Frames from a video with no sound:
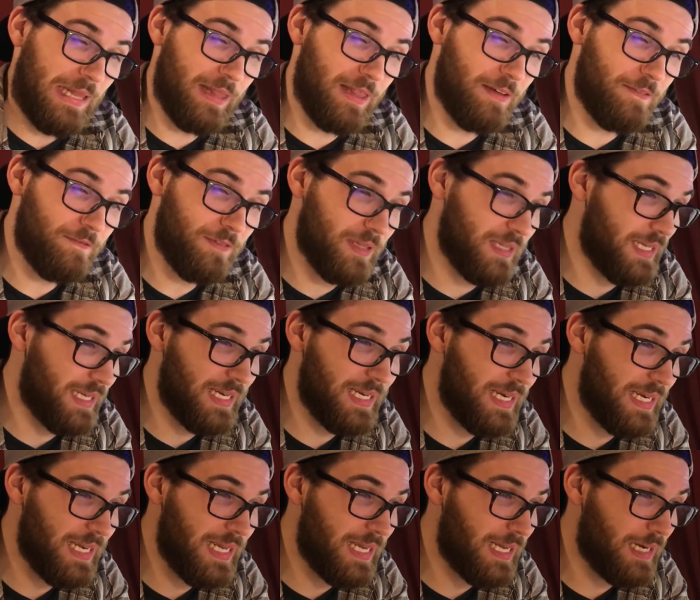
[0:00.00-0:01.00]
The
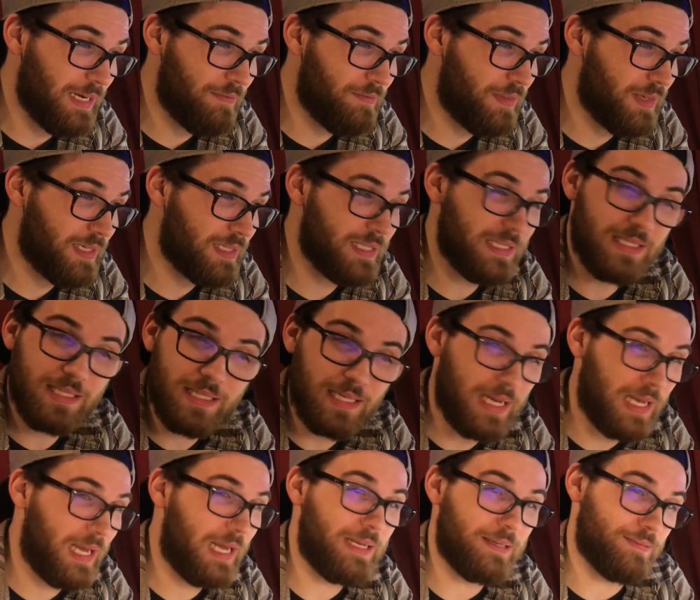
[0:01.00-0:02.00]
validity of this,
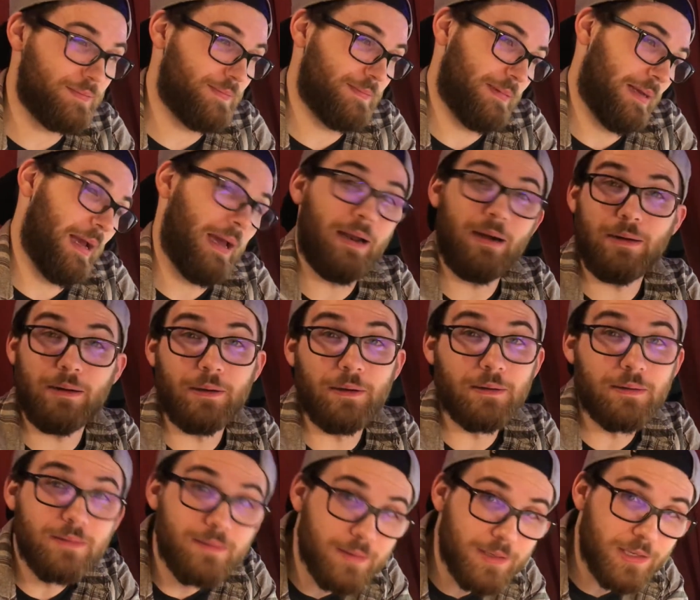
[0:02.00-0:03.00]
I, I don't know.